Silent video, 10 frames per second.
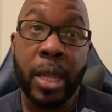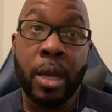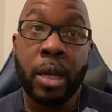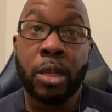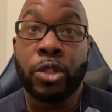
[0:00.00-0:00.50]

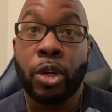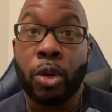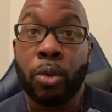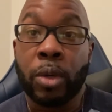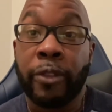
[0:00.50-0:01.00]

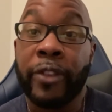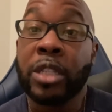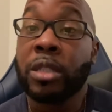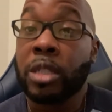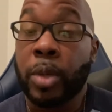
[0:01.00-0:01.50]
So
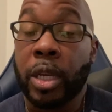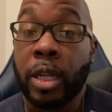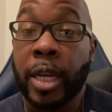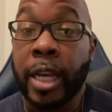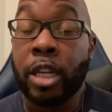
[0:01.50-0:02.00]
conventionally speaking,
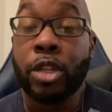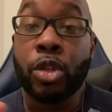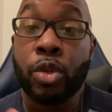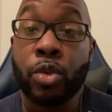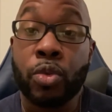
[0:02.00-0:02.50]
I can
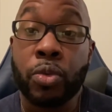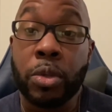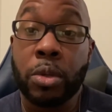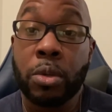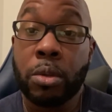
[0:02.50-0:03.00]

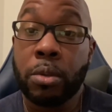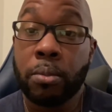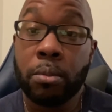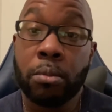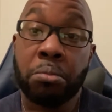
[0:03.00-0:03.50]
use
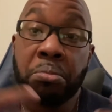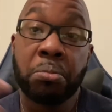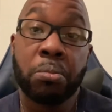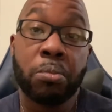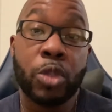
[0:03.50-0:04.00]

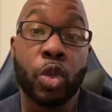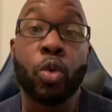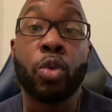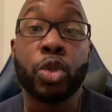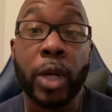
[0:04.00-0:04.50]

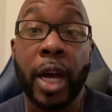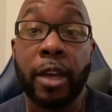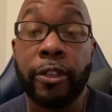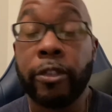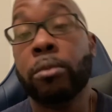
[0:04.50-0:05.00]
Google
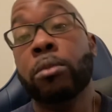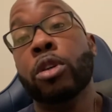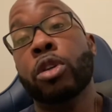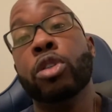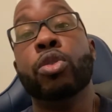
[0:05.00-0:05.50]
Drive
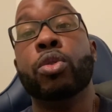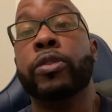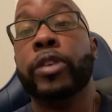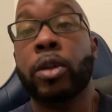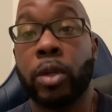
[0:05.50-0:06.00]
or Google
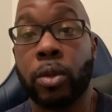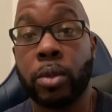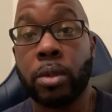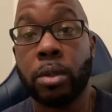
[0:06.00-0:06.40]
Photos.